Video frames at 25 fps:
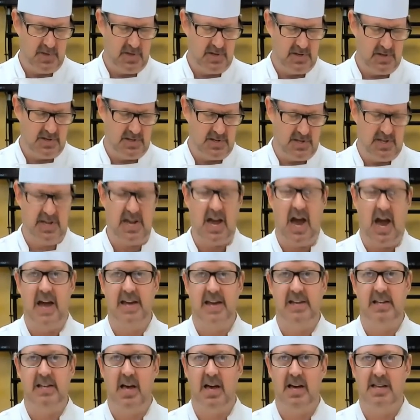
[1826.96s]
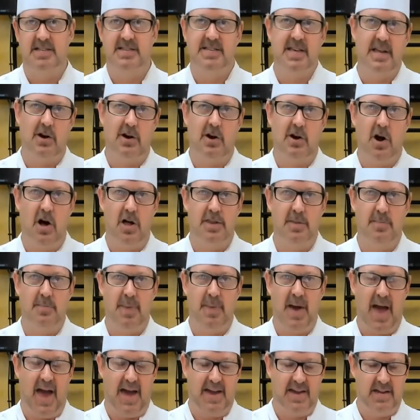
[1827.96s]
guidelines that are on the
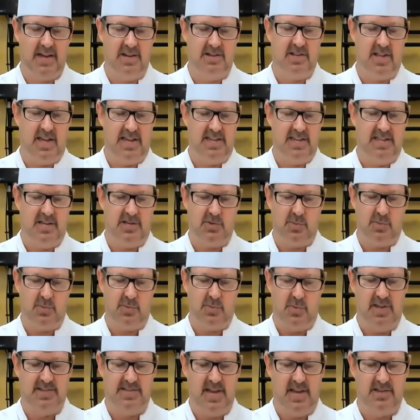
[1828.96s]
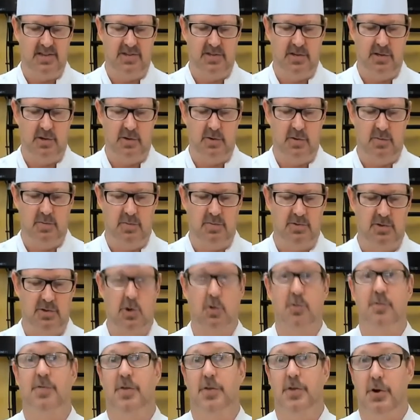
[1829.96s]
package. Like this one, it says to
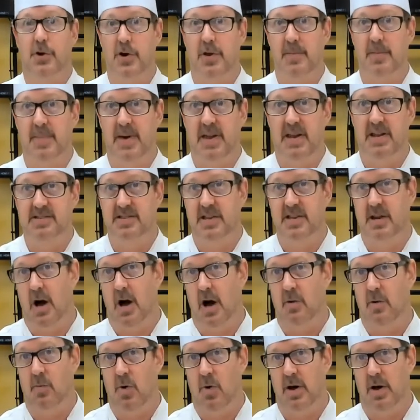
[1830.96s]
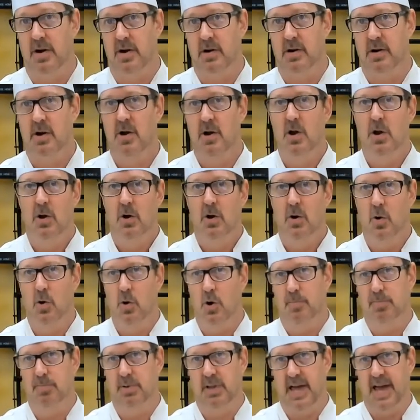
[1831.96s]
soak for 30 minutes in hot water
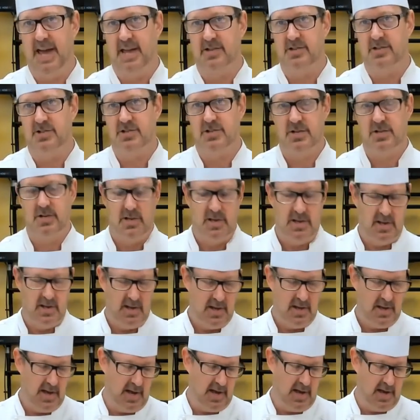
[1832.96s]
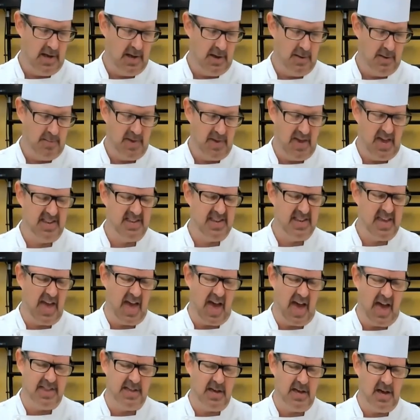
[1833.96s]
or blanch. And
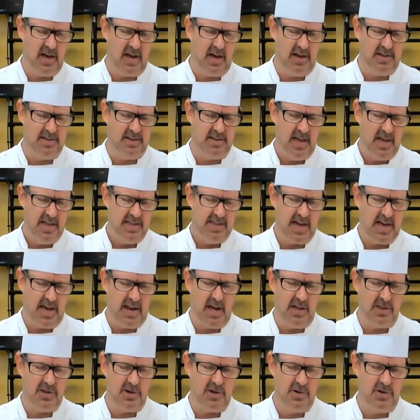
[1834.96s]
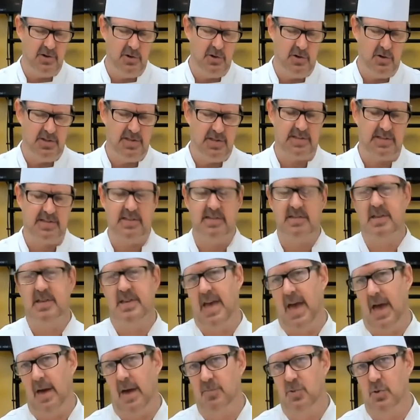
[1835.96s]
yeah, that other noodle, this is a
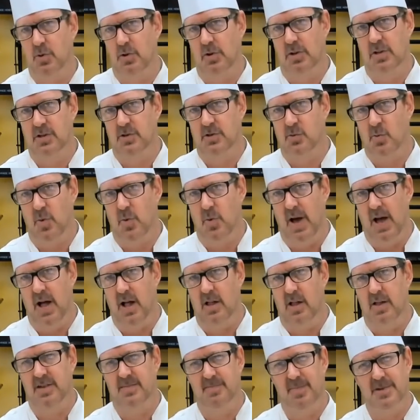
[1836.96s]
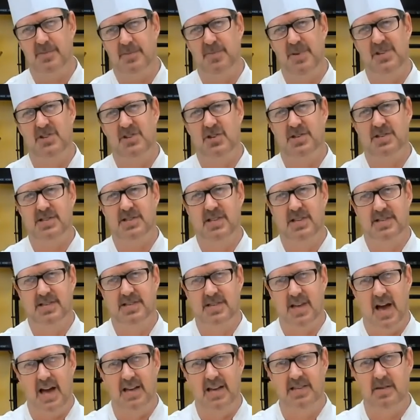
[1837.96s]
yam noodle as well. It must be just the
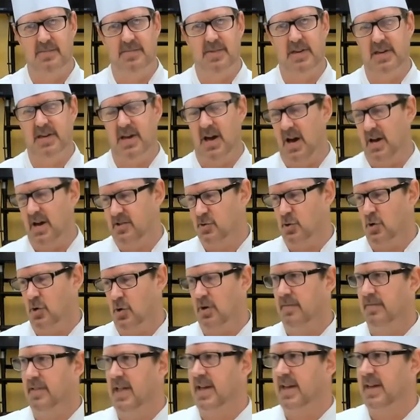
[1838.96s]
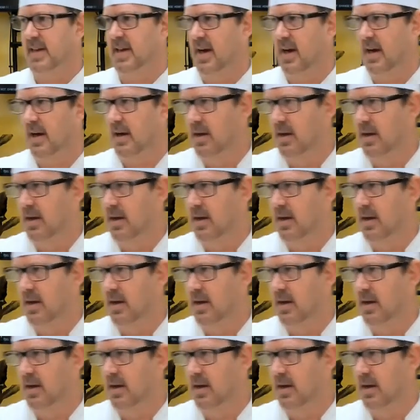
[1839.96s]
size of the cut, sort of like a